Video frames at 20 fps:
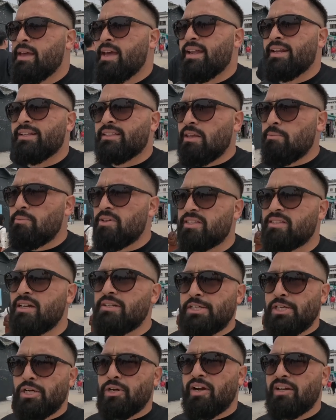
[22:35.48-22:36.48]
And it's gonna be
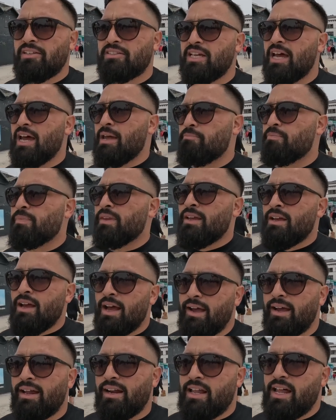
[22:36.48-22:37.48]
such a great time.
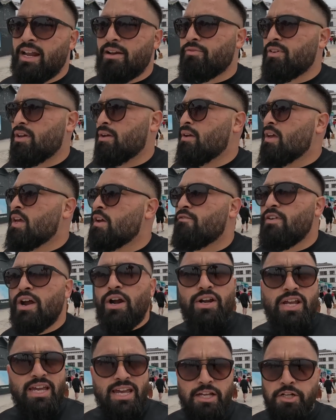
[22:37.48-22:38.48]
I got a lot of
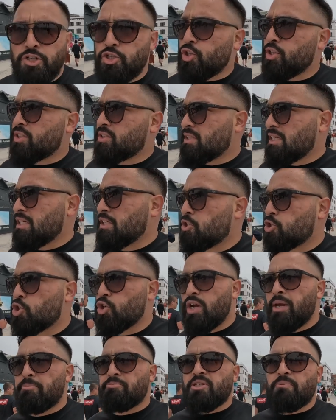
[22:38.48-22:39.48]
very interesting
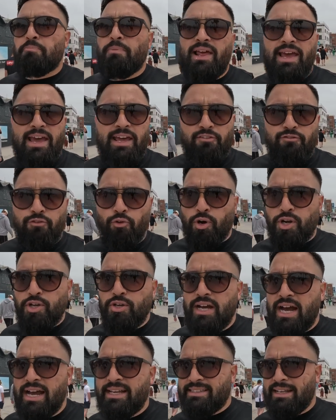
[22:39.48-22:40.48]
trips planned for
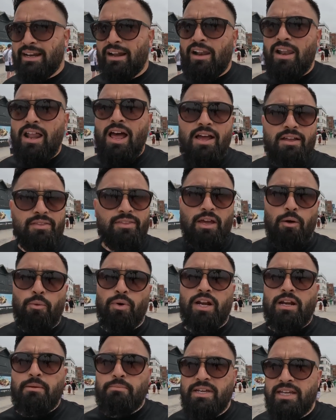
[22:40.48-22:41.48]
you guys, and a lot that
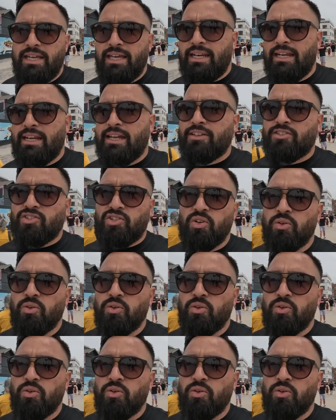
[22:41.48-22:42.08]
we're gonna be getting into.